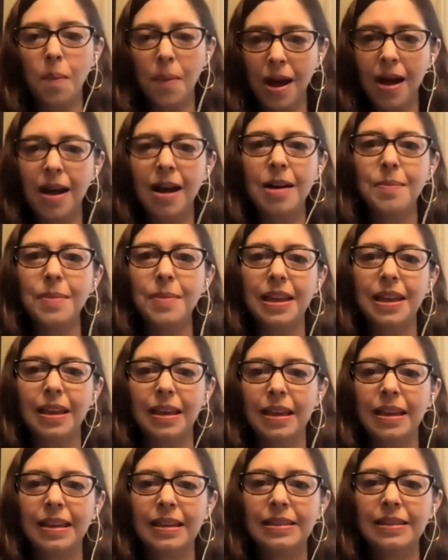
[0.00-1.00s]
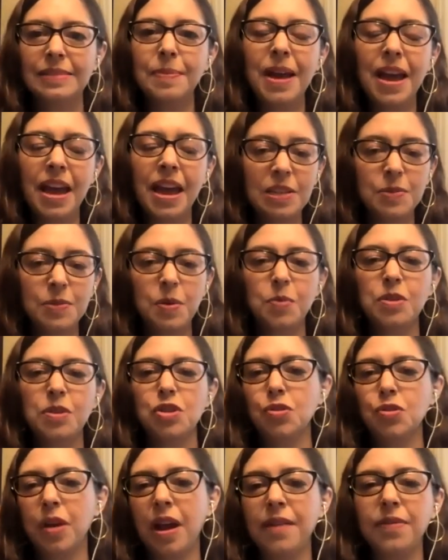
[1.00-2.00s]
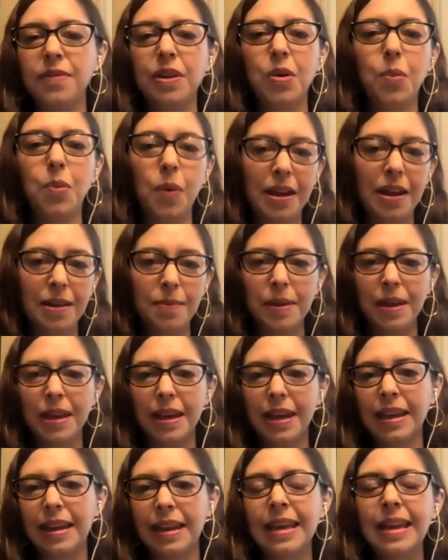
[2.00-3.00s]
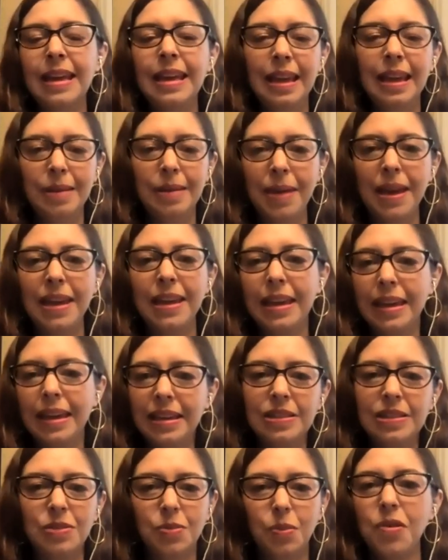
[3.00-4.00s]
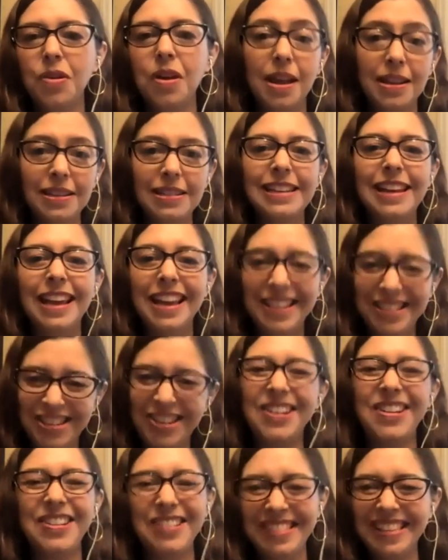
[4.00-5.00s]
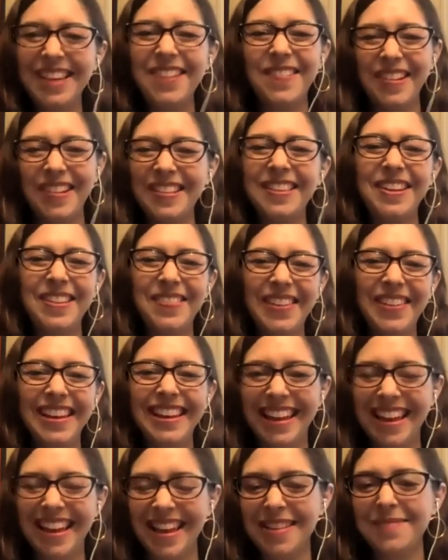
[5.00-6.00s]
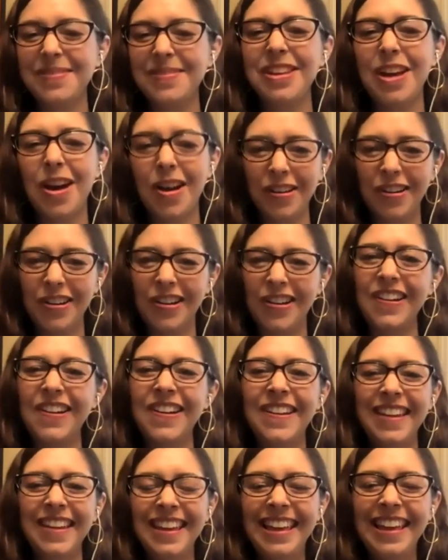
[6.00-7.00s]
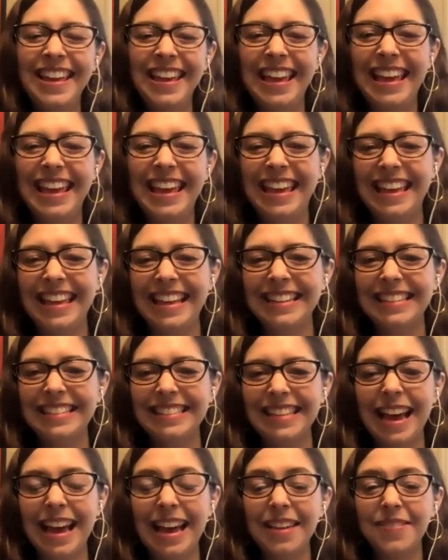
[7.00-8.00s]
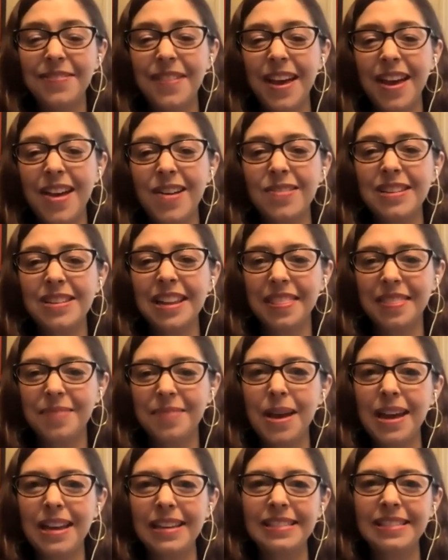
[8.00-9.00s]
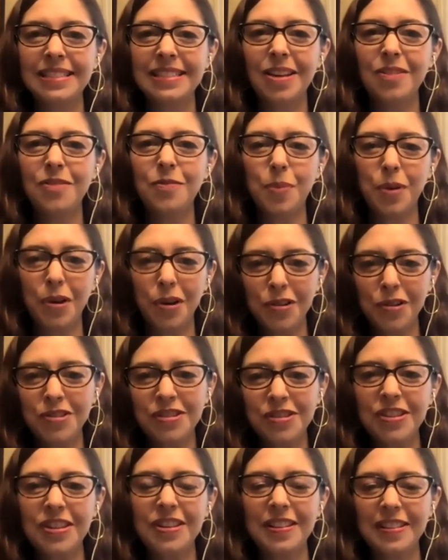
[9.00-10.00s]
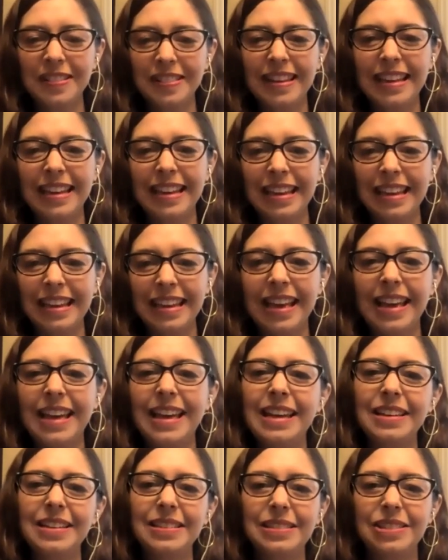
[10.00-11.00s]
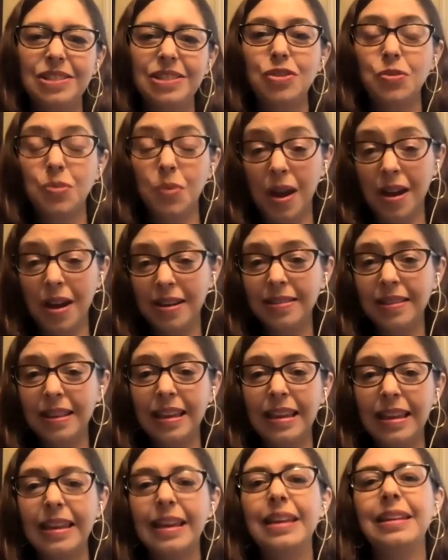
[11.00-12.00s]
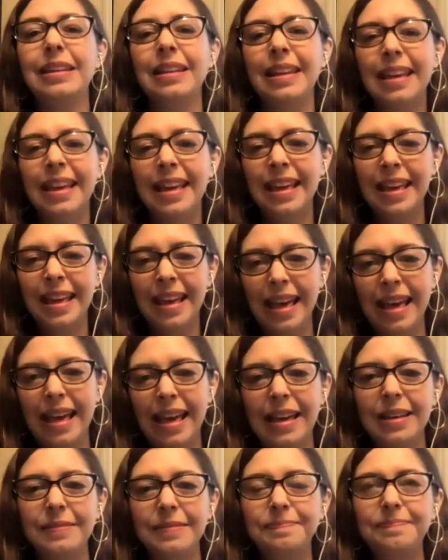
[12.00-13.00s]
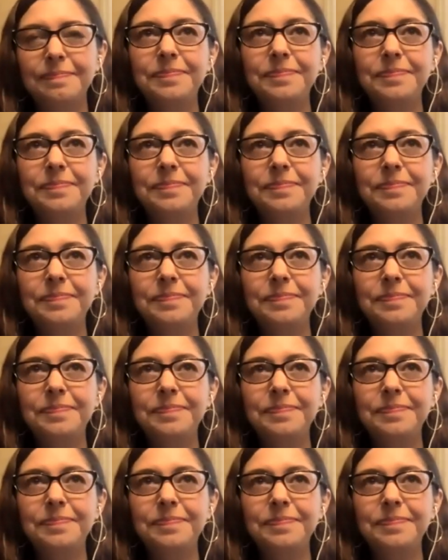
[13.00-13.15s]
mom, and my husband was traveling quite a bit, and my kids were not teenagers. They were a little bit younger. And I found myself personally struggling, and I